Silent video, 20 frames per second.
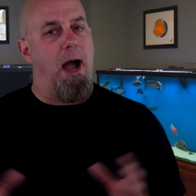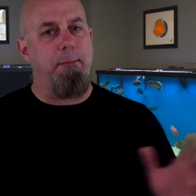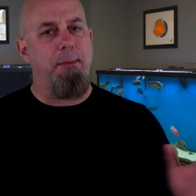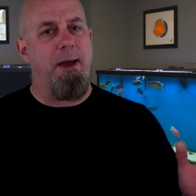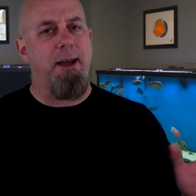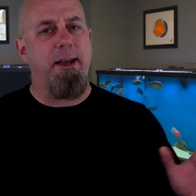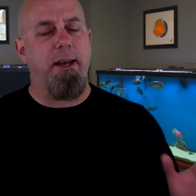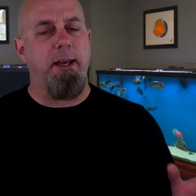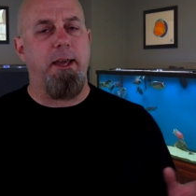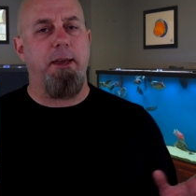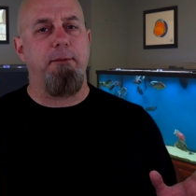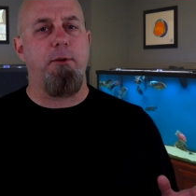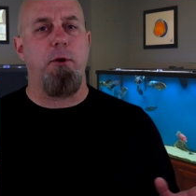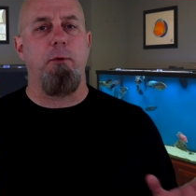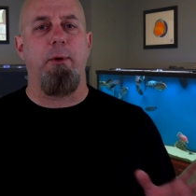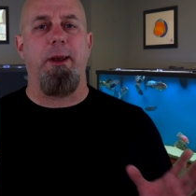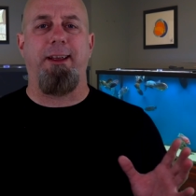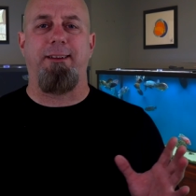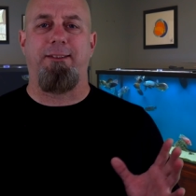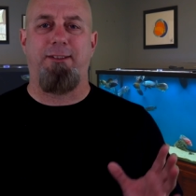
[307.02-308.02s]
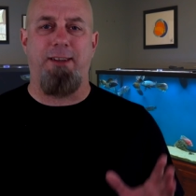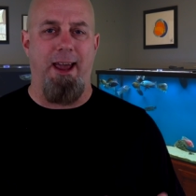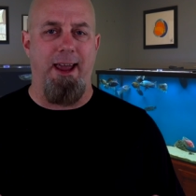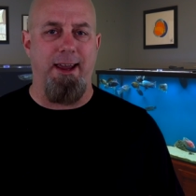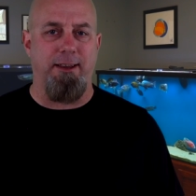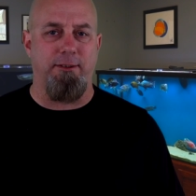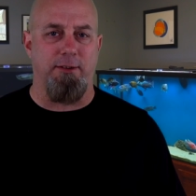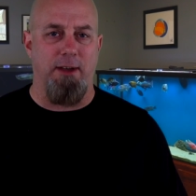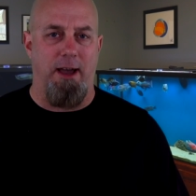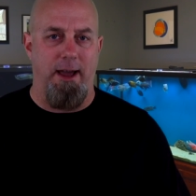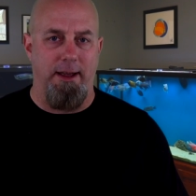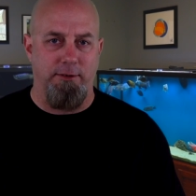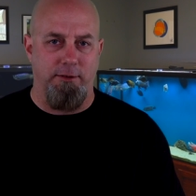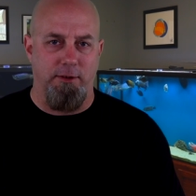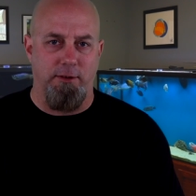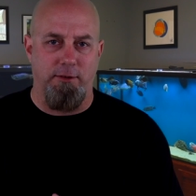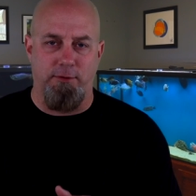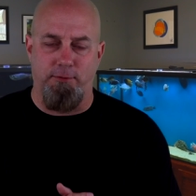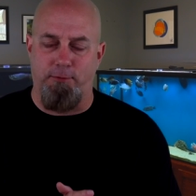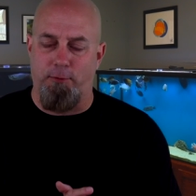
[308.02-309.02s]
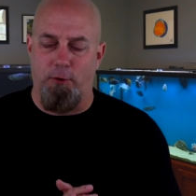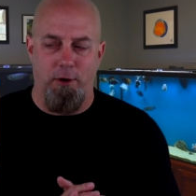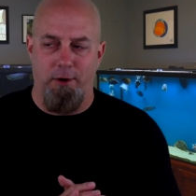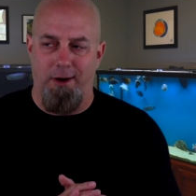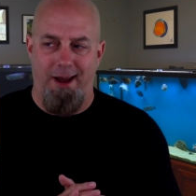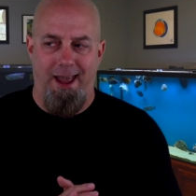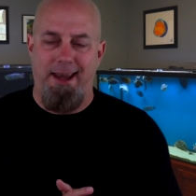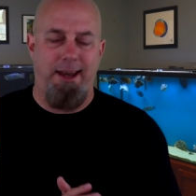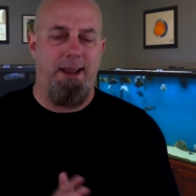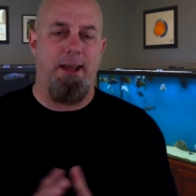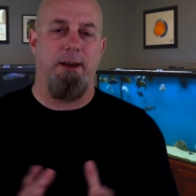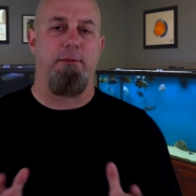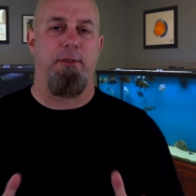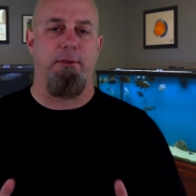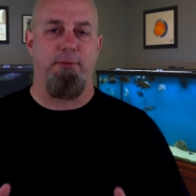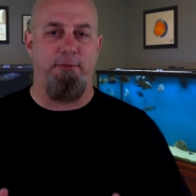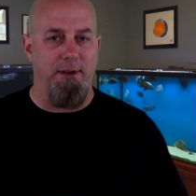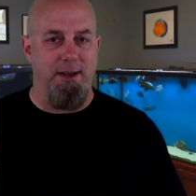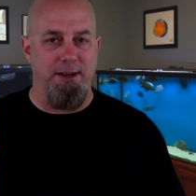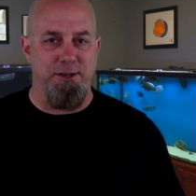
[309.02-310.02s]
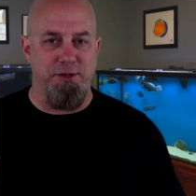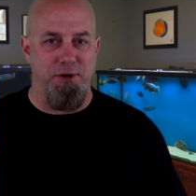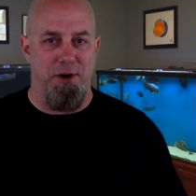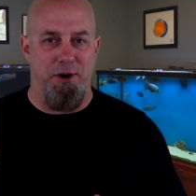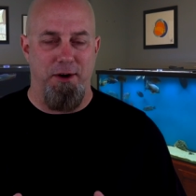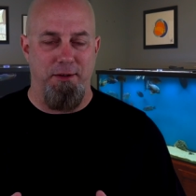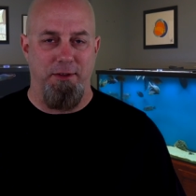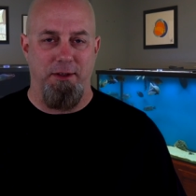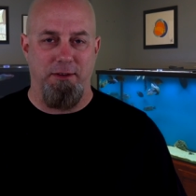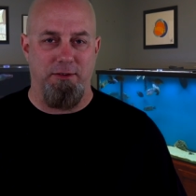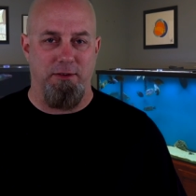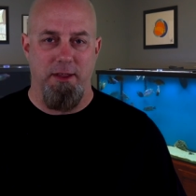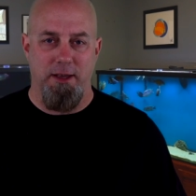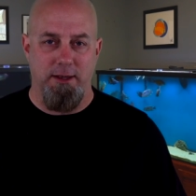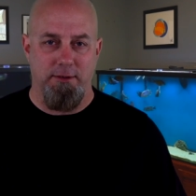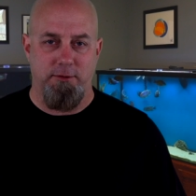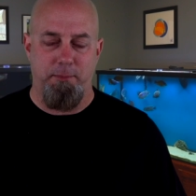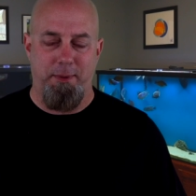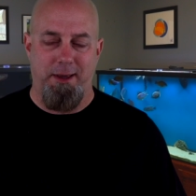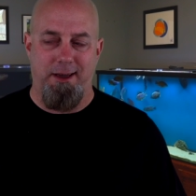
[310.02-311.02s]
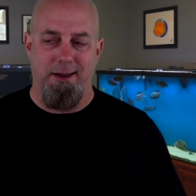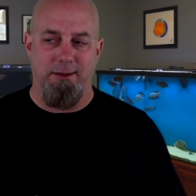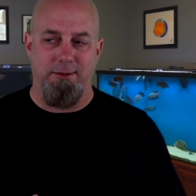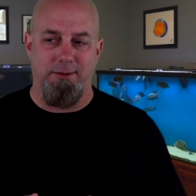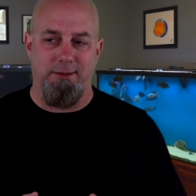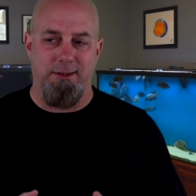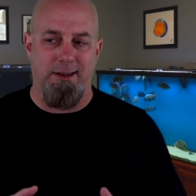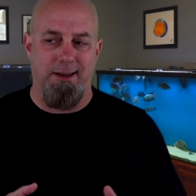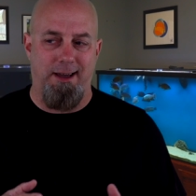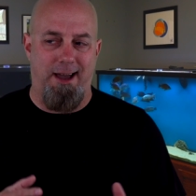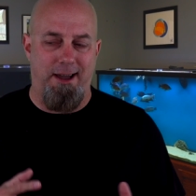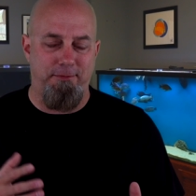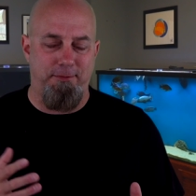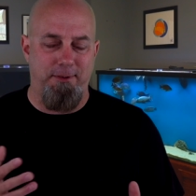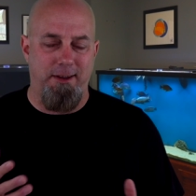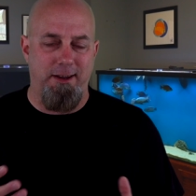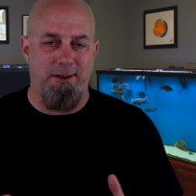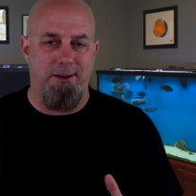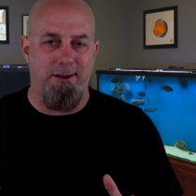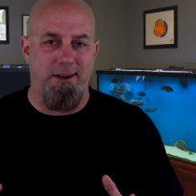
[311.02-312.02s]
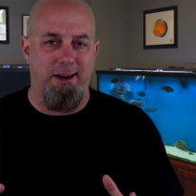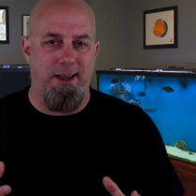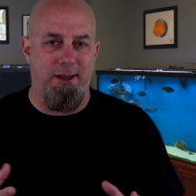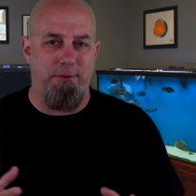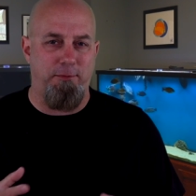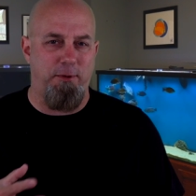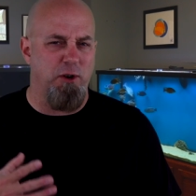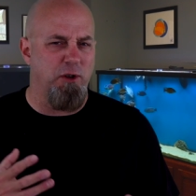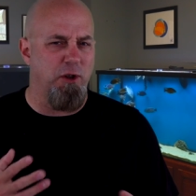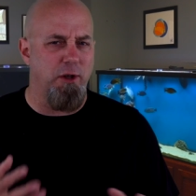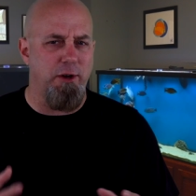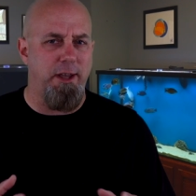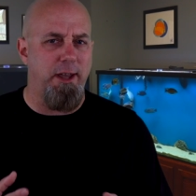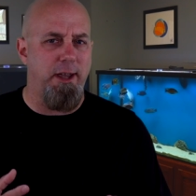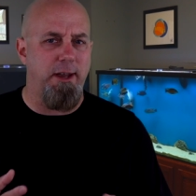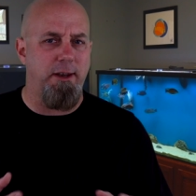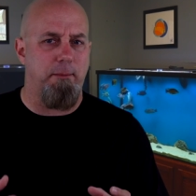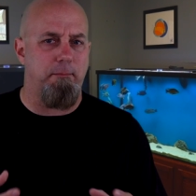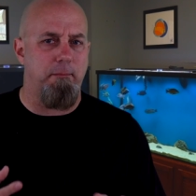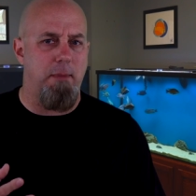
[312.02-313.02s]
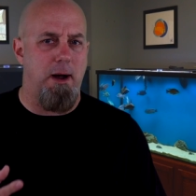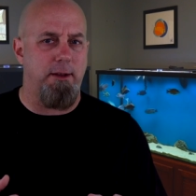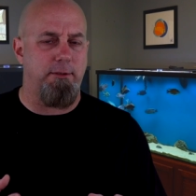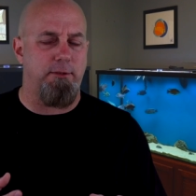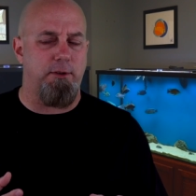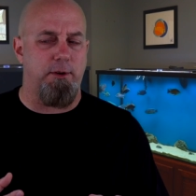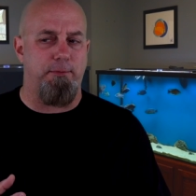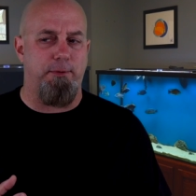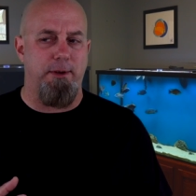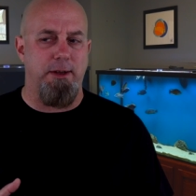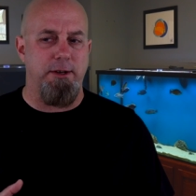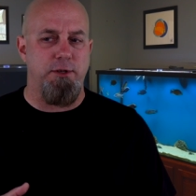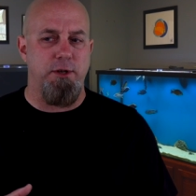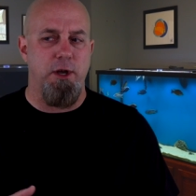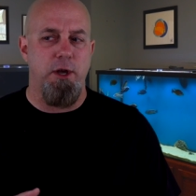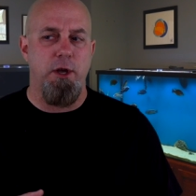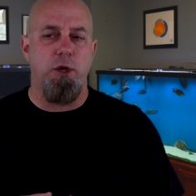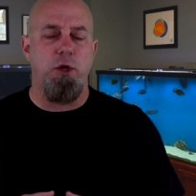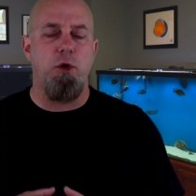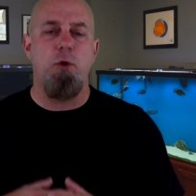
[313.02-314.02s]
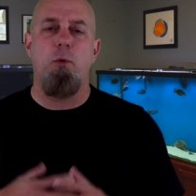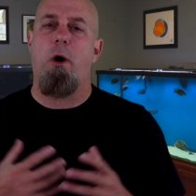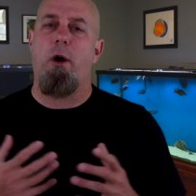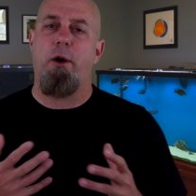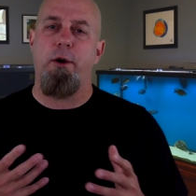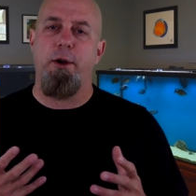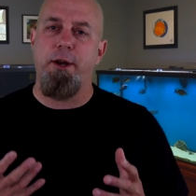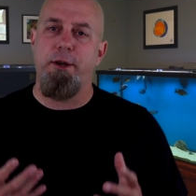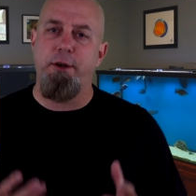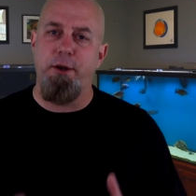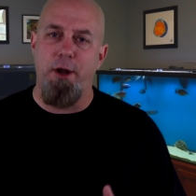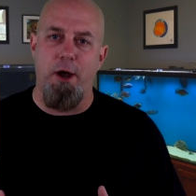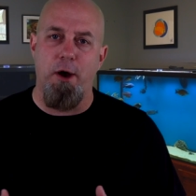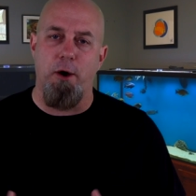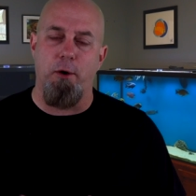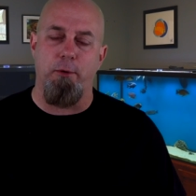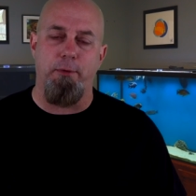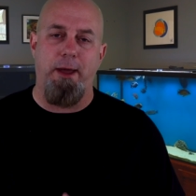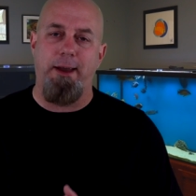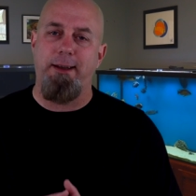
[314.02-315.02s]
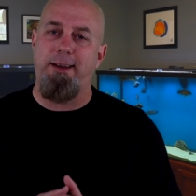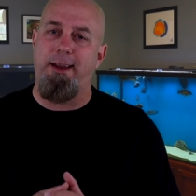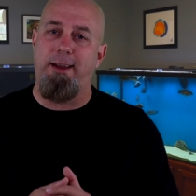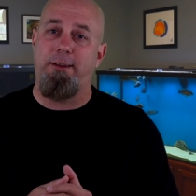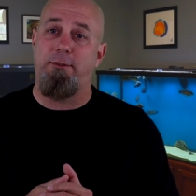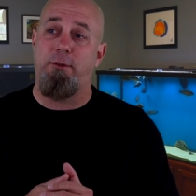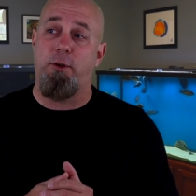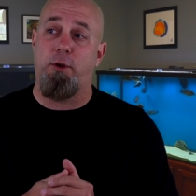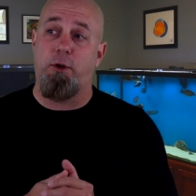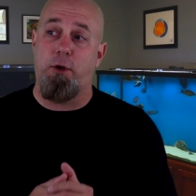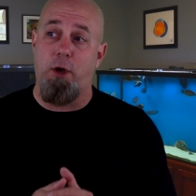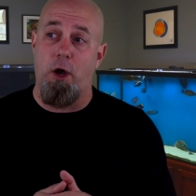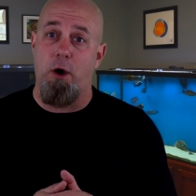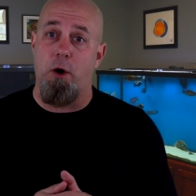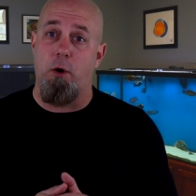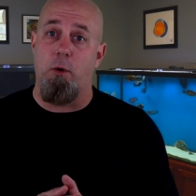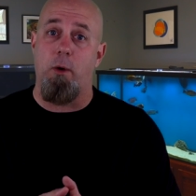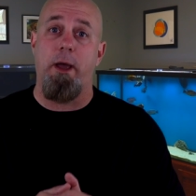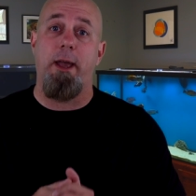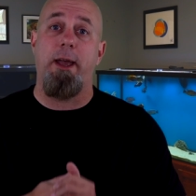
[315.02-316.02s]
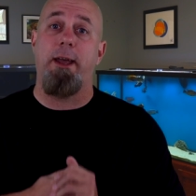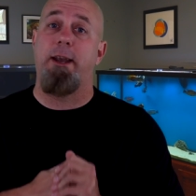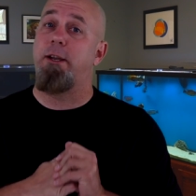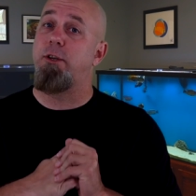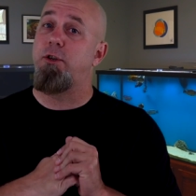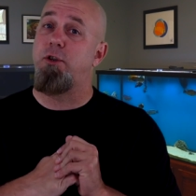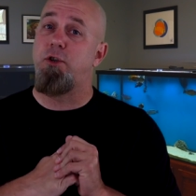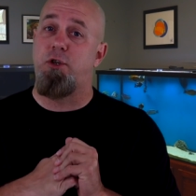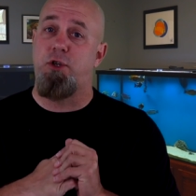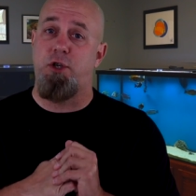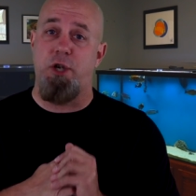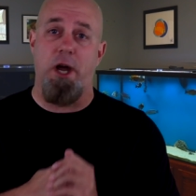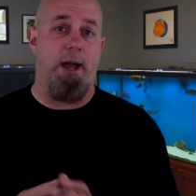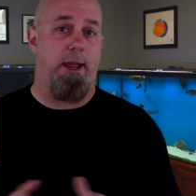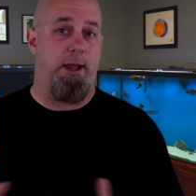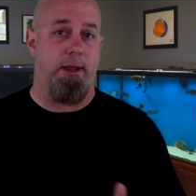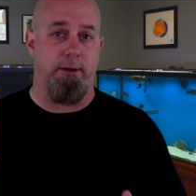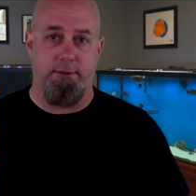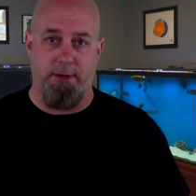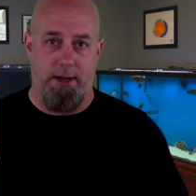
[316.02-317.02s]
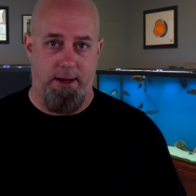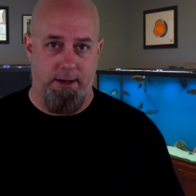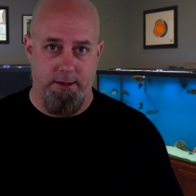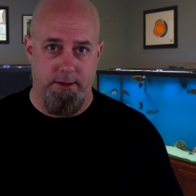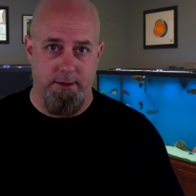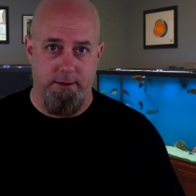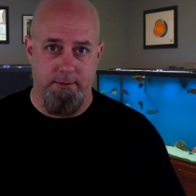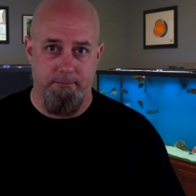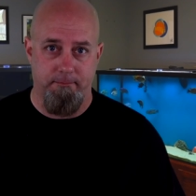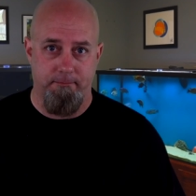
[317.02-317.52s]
I'm not gonna give you any tank sizes for any of the fish on this list because I figure if you're looking into monster fish, you already know they need to go in a giant tank.